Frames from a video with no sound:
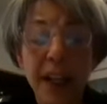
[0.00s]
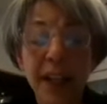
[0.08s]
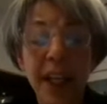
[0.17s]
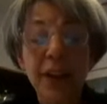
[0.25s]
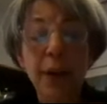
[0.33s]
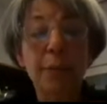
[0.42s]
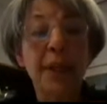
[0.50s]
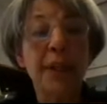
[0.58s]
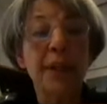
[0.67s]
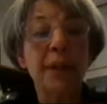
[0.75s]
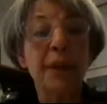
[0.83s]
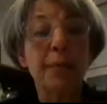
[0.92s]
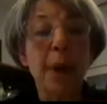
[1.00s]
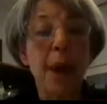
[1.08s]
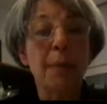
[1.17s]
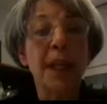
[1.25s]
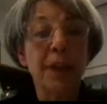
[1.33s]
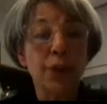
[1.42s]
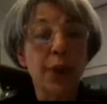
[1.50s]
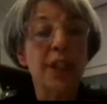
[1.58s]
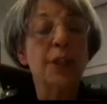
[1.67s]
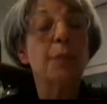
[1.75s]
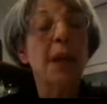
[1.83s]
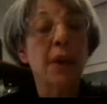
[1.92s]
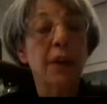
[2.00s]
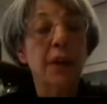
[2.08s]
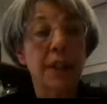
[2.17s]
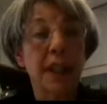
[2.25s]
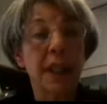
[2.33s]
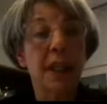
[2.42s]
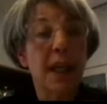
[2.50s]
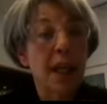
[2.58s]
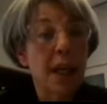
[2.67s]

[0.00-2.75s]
that there be public transparency.